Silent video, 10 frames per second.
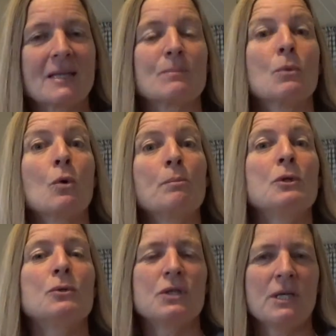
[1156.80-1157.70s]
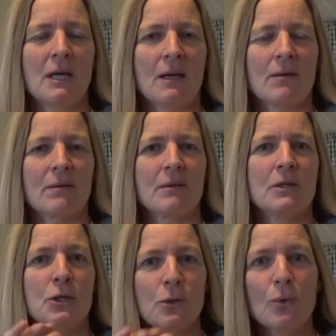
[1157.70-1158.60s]
more beauty.
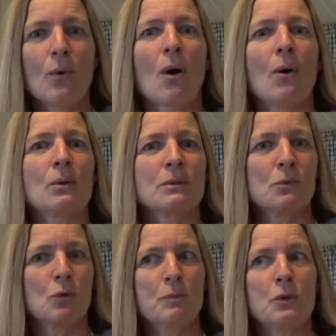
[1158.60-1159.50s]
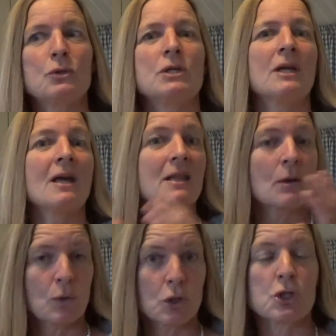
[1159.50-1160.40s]
You hold more beauty
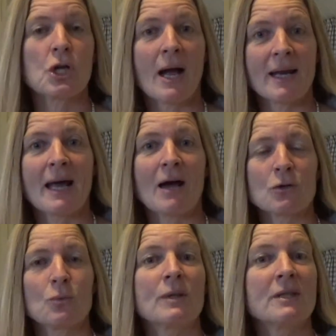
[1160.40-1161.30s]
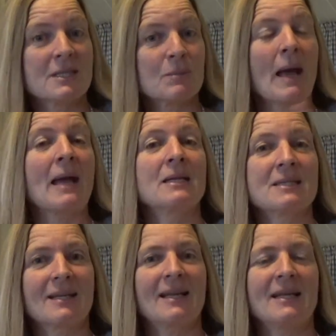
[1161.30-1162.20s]
that will shine out when this pain is
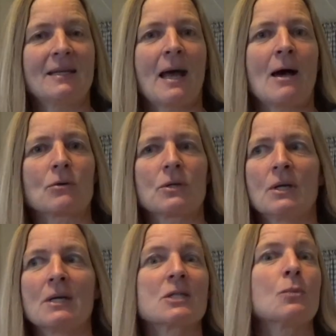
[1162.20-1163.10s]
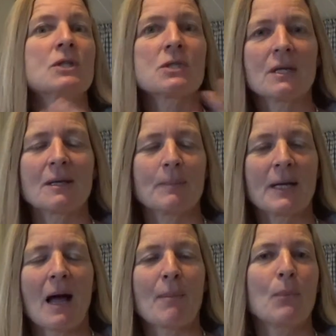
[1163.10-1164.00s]
cleaned out. So we're just going to
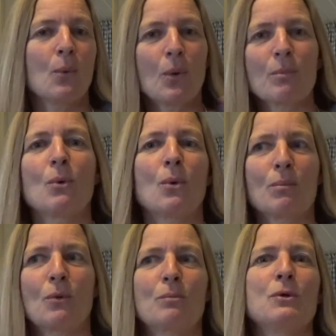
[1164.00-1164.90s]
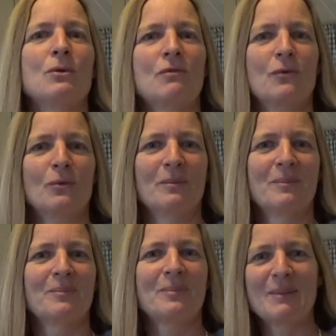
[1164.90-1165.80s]
become more and more and more beautiful
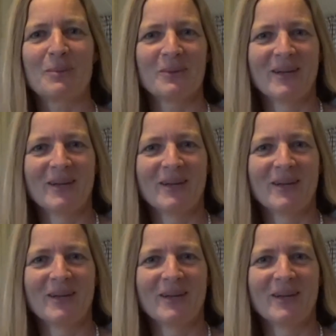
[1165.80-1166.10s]
people.